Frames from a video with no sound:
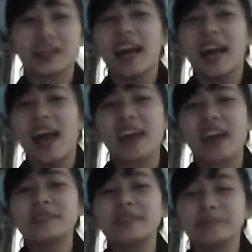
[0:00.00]
and
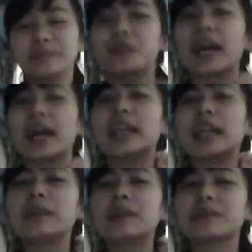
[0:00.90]
you can
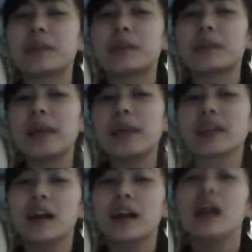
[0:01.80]
make
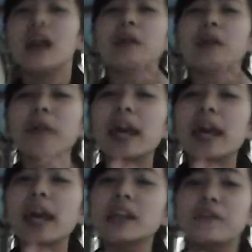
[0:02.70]
slowly the
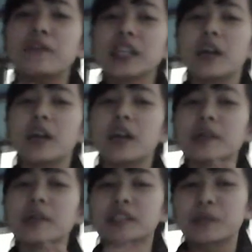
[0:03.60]
first
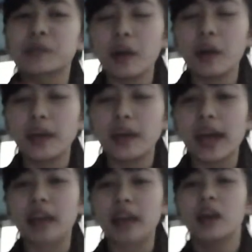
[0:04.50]
slowly and
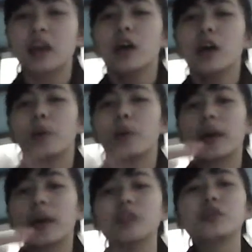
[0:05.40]
when
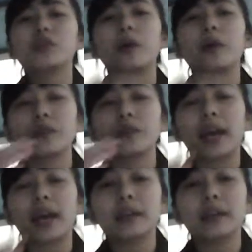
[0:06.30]
you can
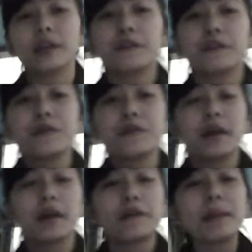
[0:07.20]

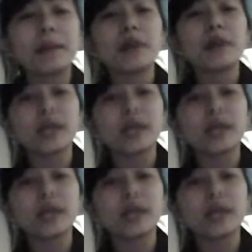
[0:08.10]
family with